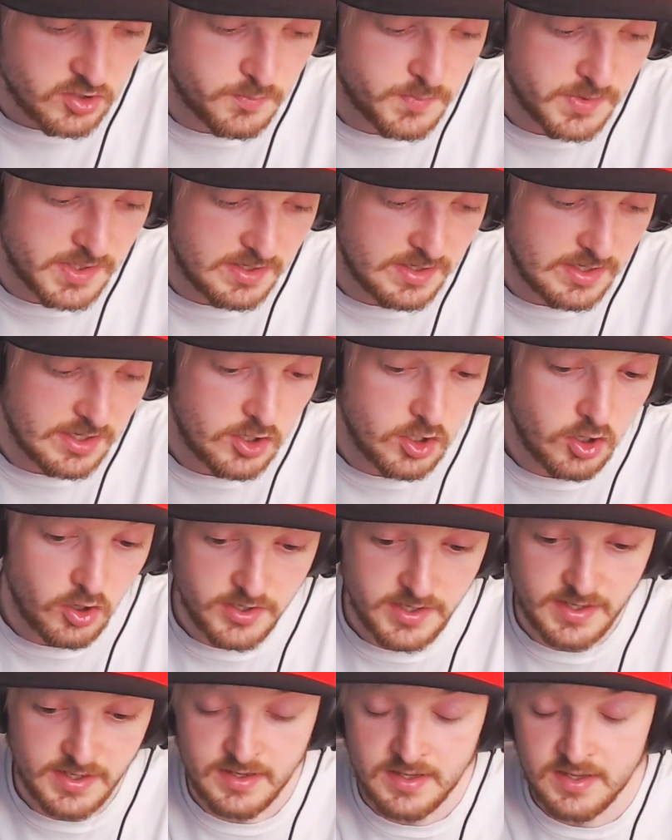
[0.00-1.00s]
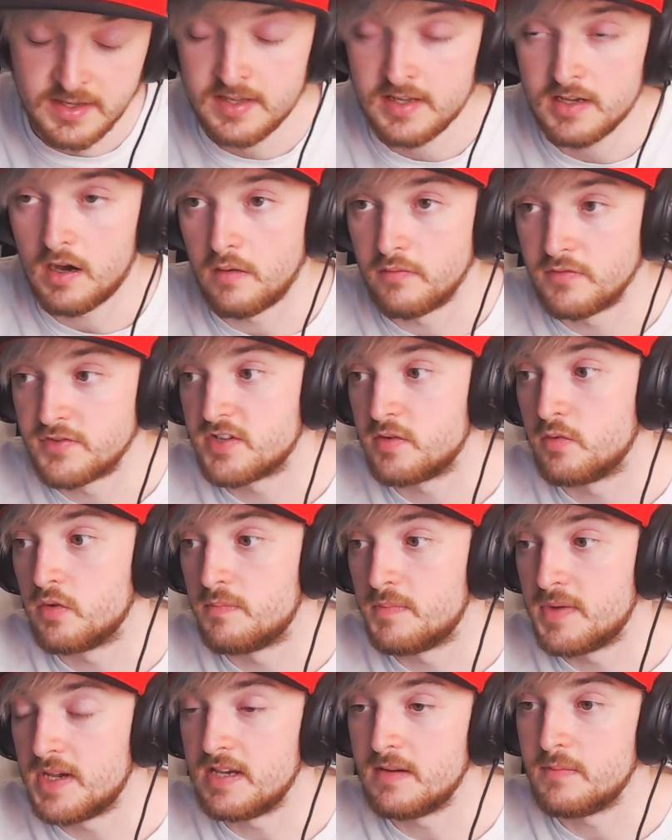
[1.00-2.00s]
be annoying, obviously, with
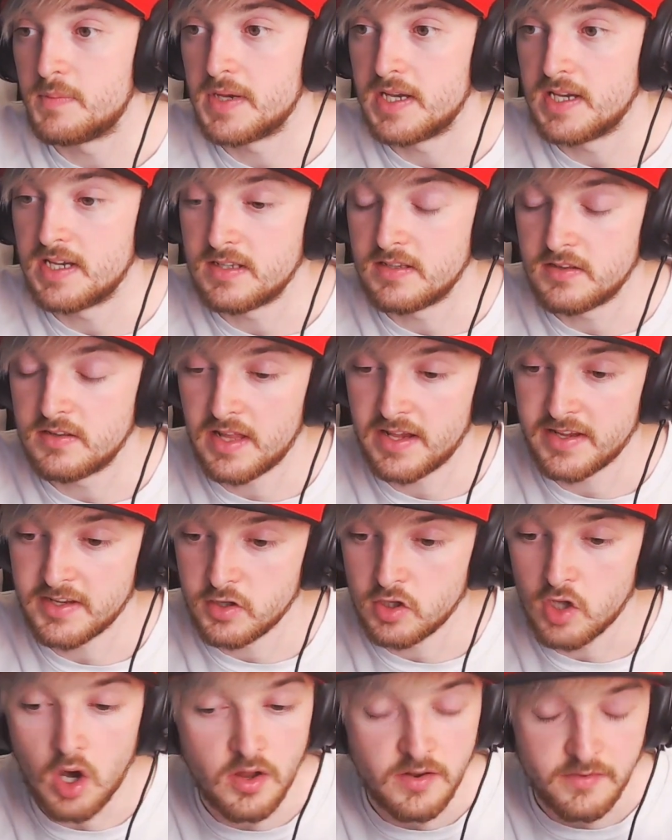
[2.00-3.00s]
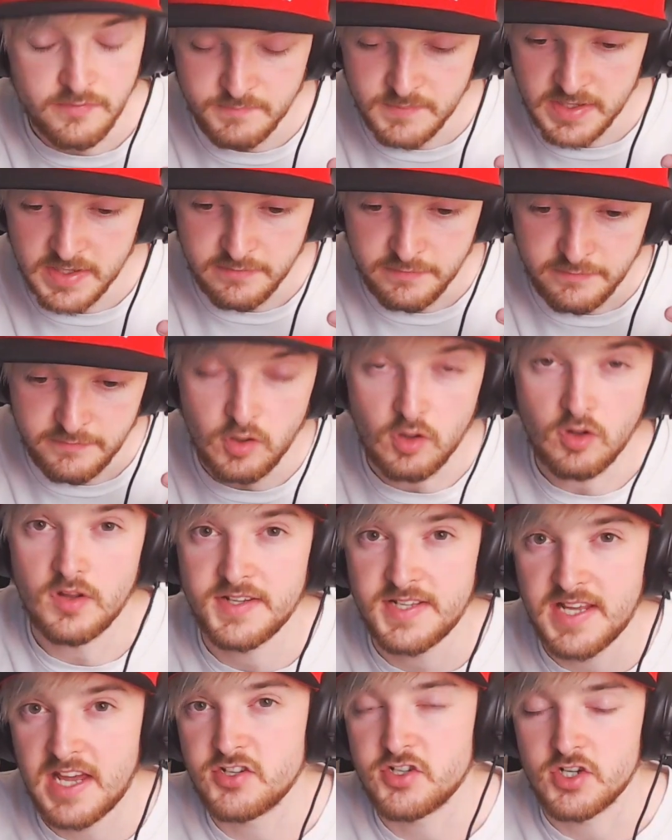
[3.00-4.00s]
me being, like, not at a full
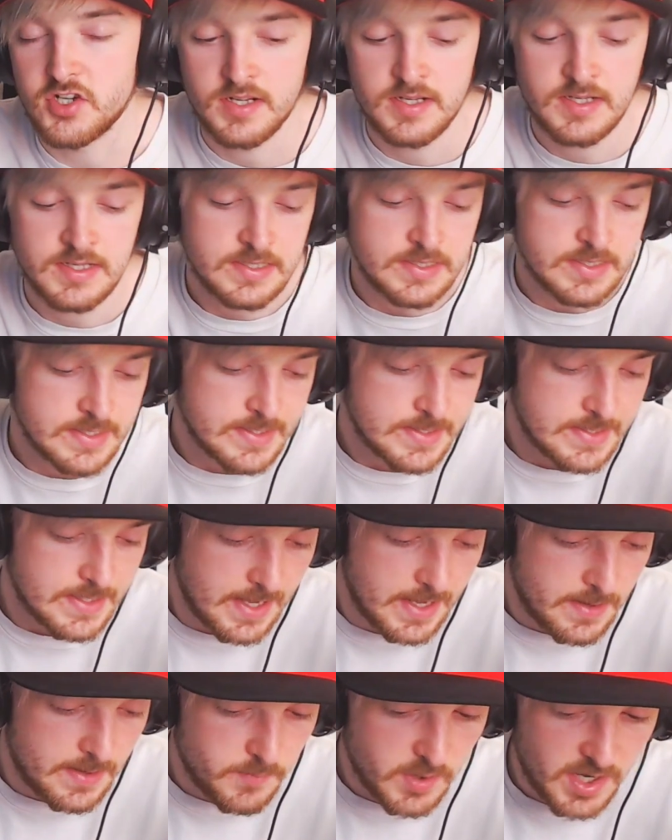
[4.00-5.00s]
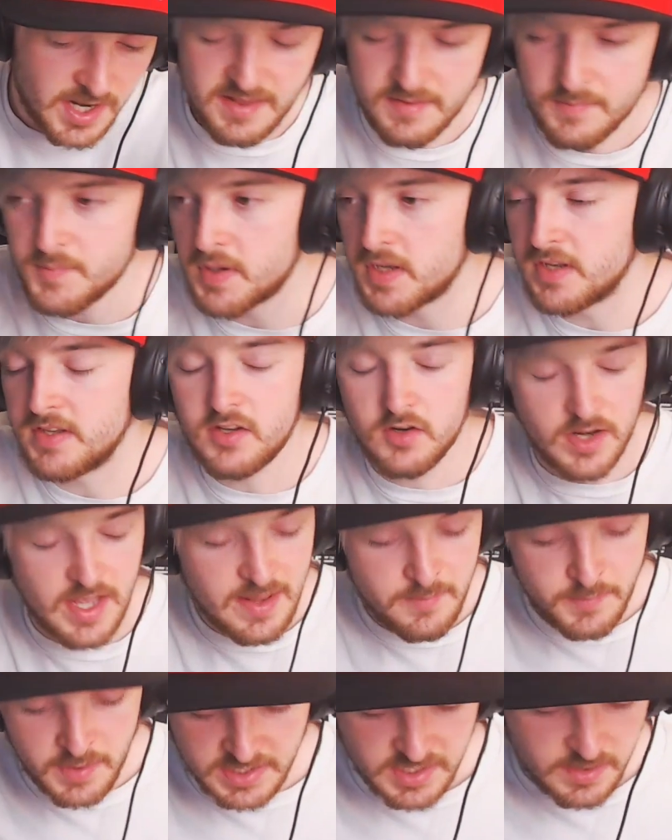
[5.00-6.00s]
attention, but you know,
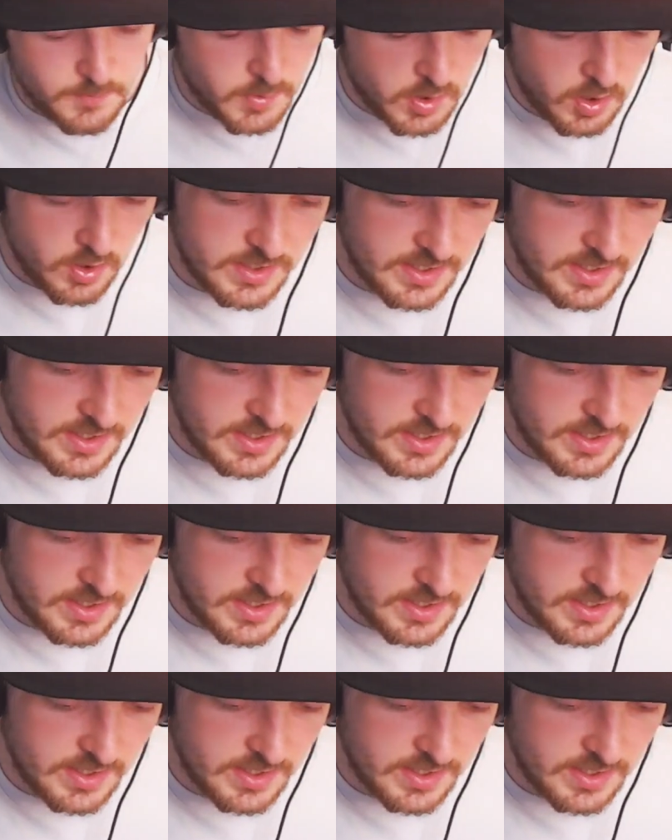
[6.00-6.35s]
getting back to the point,